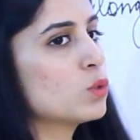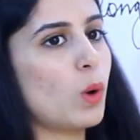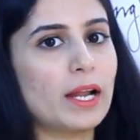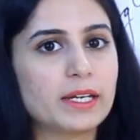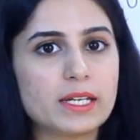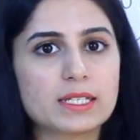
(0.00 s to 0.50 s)

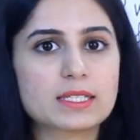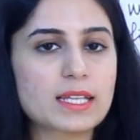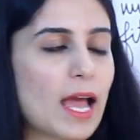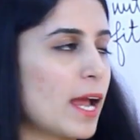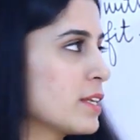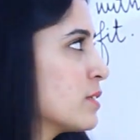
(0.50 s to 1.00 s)

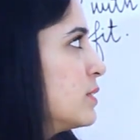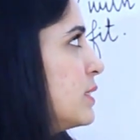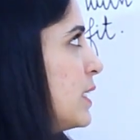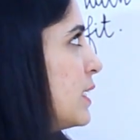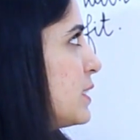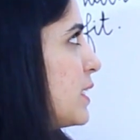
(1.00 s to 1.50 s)
understand
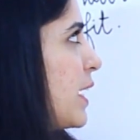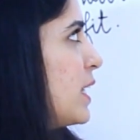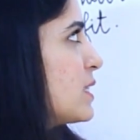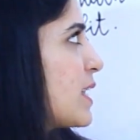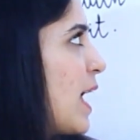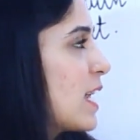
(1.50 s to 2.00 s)

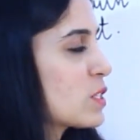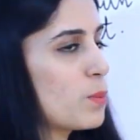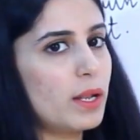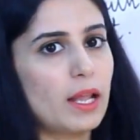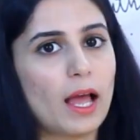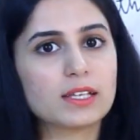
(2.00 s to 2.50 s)
details as
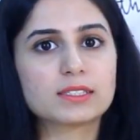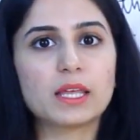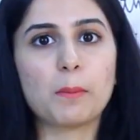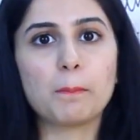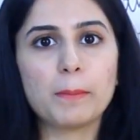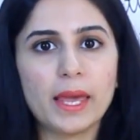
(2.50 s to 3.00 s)
well as the
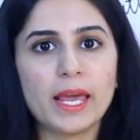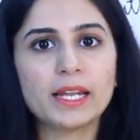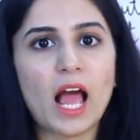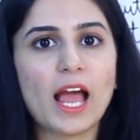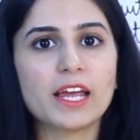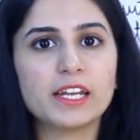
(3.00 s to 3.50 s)
main
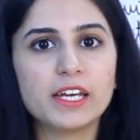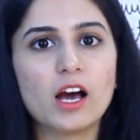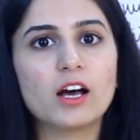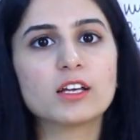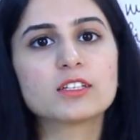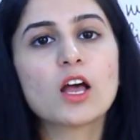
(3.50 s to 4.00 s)

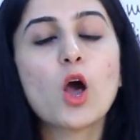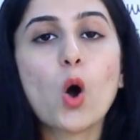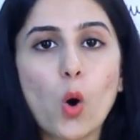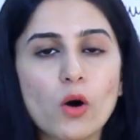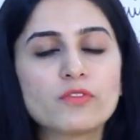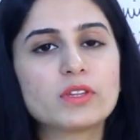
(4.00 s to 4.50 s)
ideas
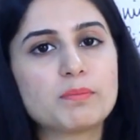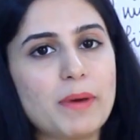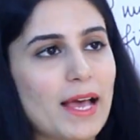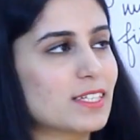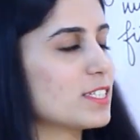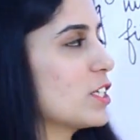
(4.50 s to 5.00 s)
of the
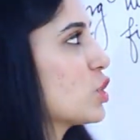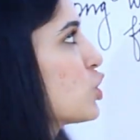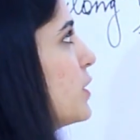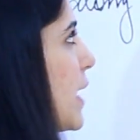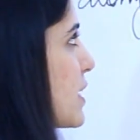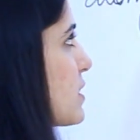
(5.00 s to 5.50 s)
passage.
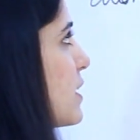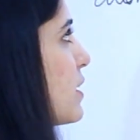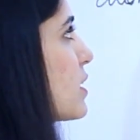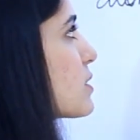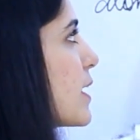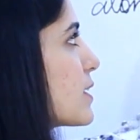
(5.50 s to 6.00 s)
Yes, they're
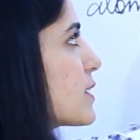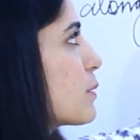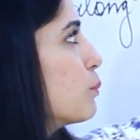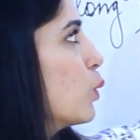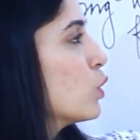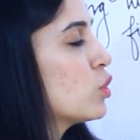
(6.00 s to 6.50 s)
assessing
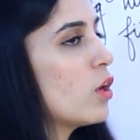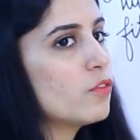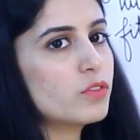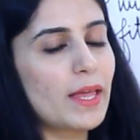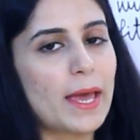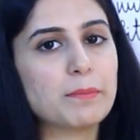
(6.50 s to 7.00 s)
both of
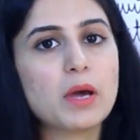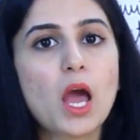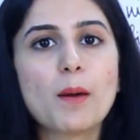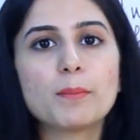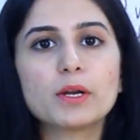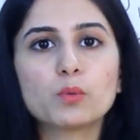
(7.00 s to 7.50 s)
them,
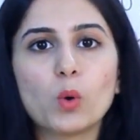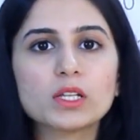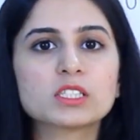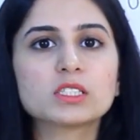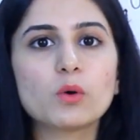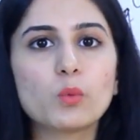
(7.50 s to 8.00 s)
but what's
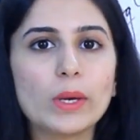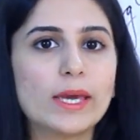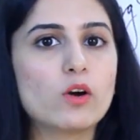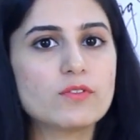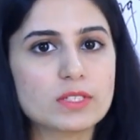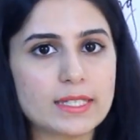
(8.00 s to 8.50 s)
the way
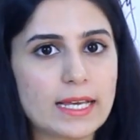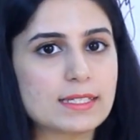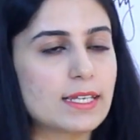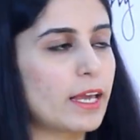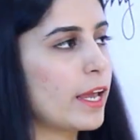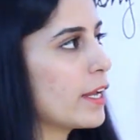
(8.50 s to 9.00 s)
of
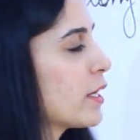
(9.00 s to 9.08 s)
assessing it?